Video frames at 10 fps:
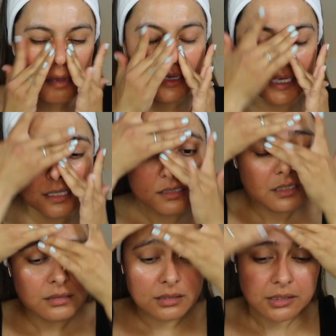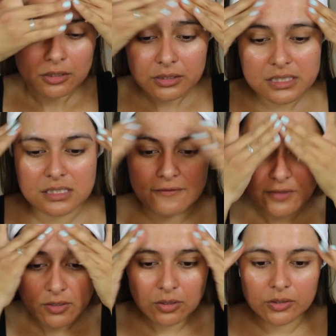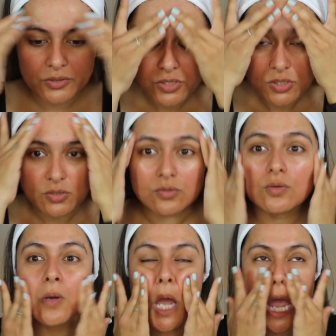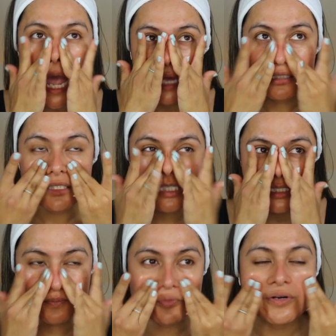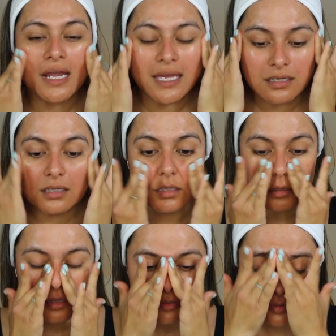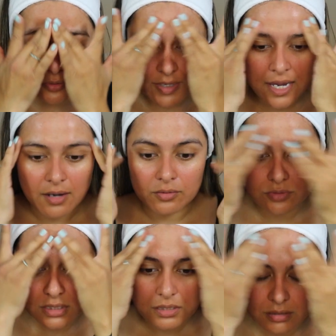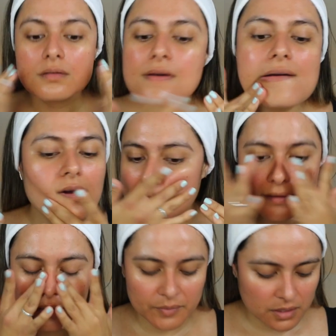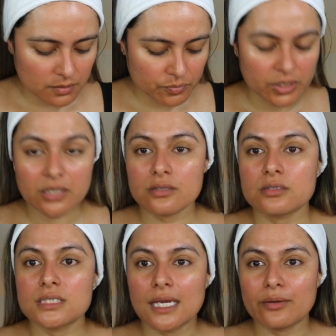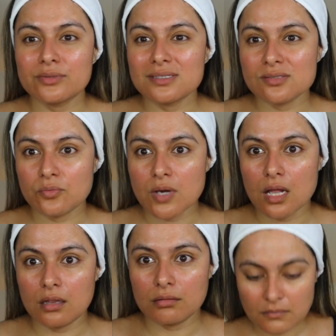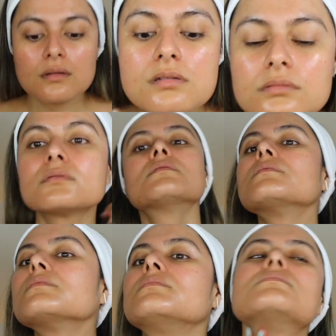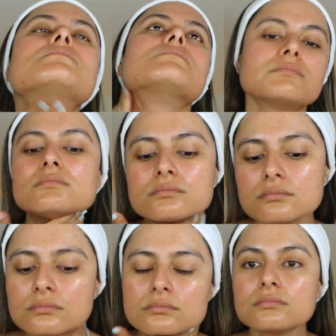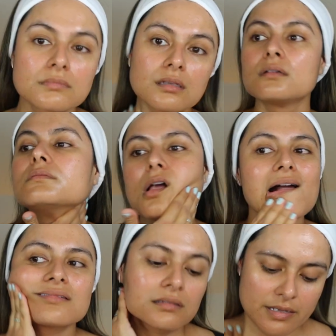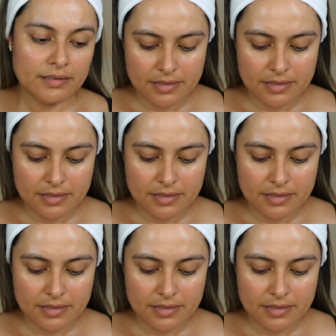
and a little difficult to spread throughout. I'm gonna bring her down as well. And then I'm gonna follow a